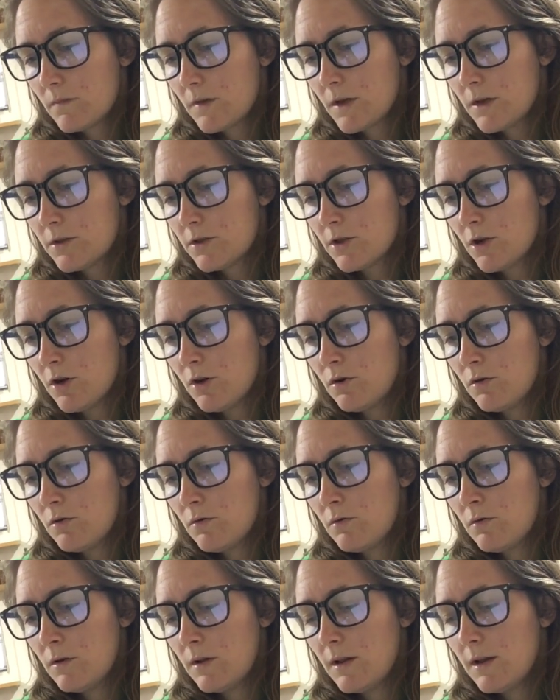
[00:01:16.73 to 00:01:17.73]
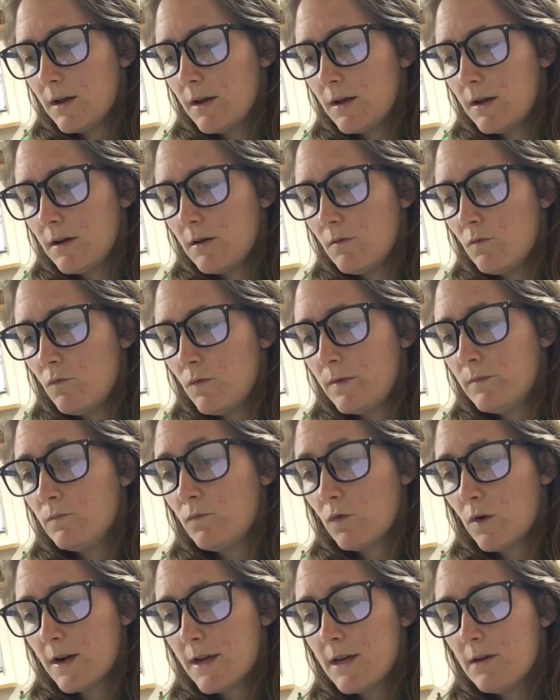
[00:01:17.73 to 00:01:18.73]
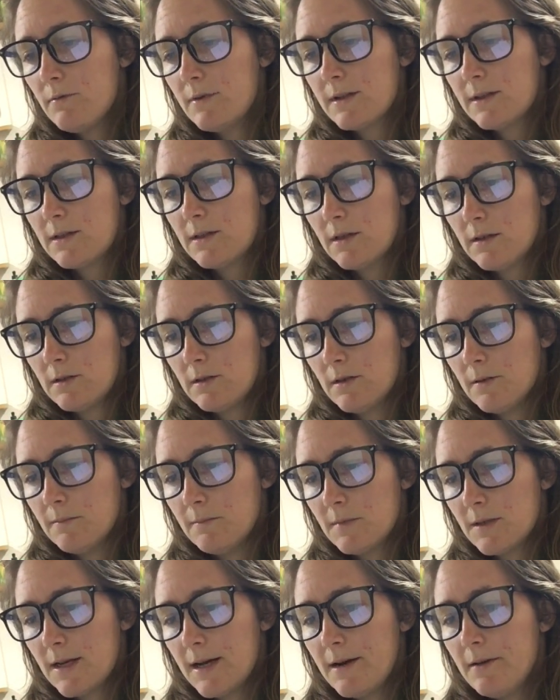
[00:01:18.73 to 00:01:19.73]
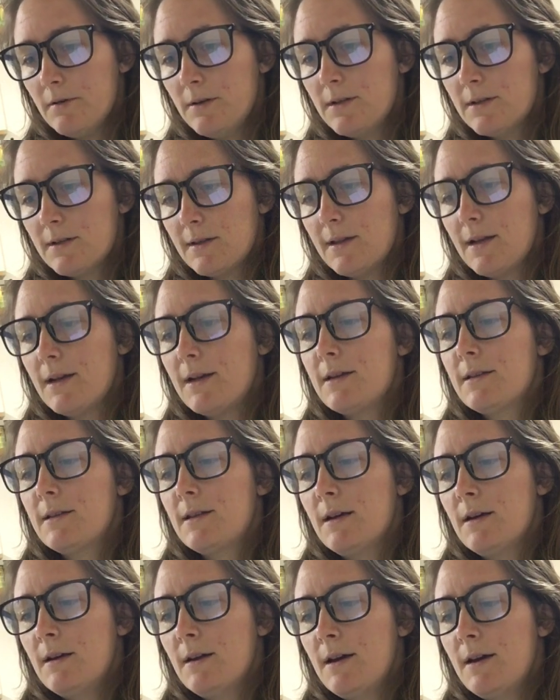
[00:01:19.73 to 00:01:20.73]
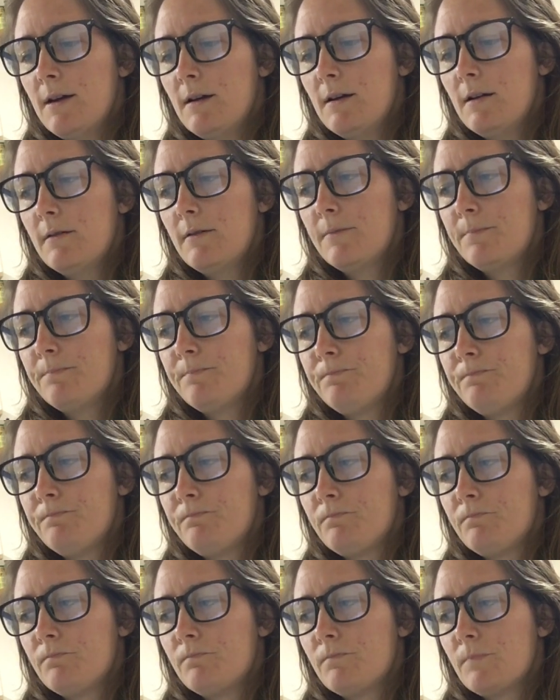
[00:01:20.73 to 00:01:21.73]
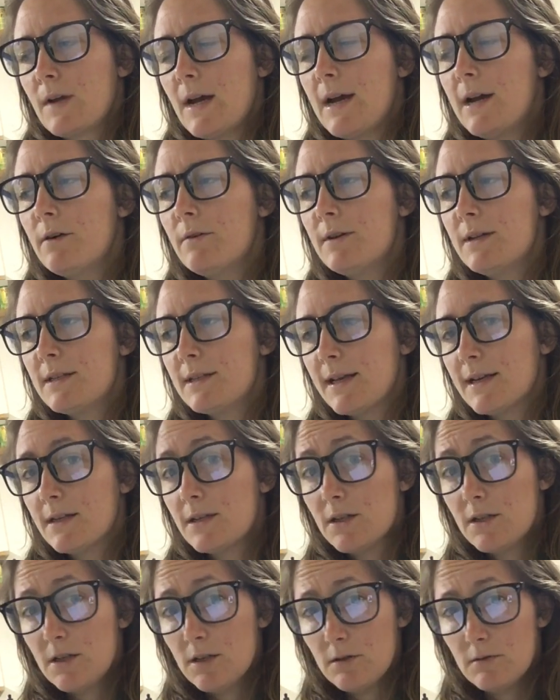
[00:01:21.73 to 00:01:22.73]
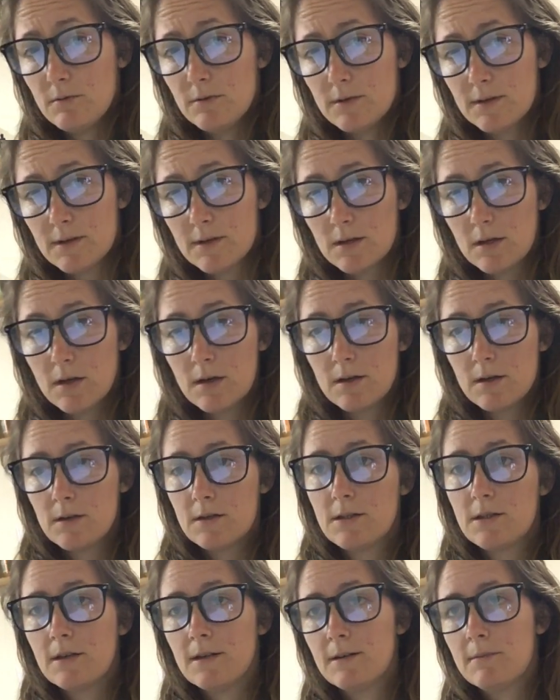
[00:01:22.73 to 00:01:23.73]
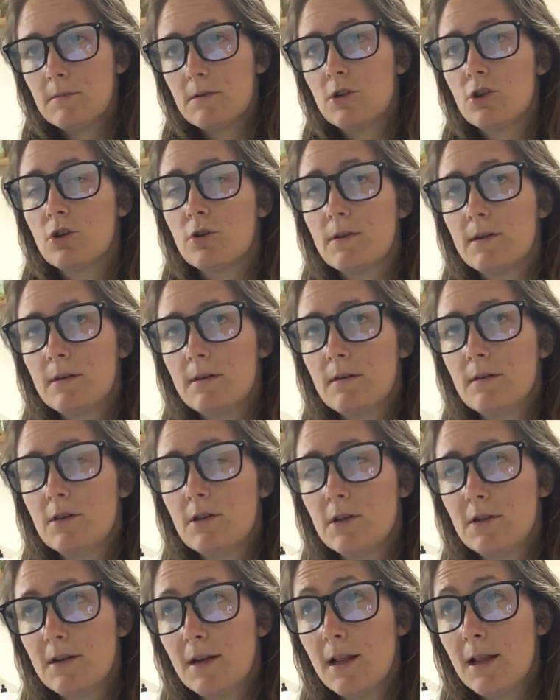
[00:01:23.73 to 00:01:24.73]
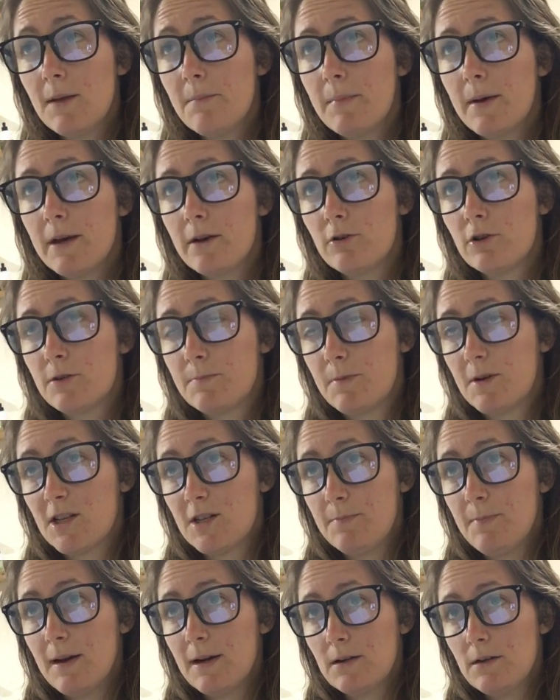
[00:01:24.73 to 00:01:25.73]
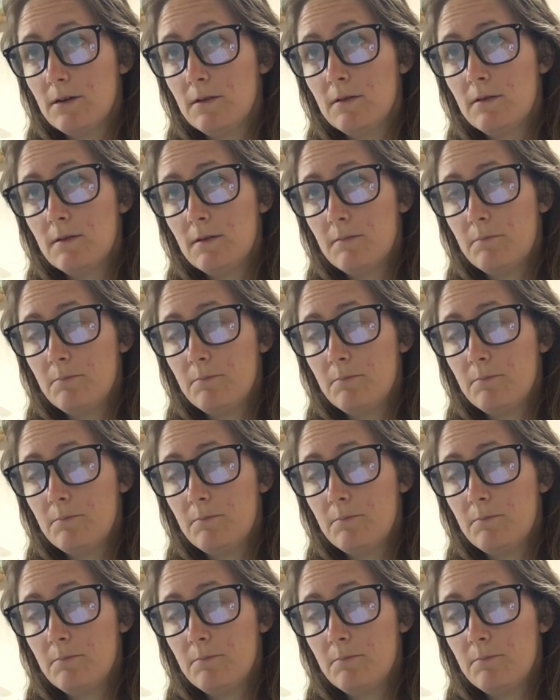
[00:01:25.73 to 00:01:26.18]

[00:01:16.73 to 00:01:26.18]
So, when working with systems, I always, like I said, I always like to use Donella Meadows' perspective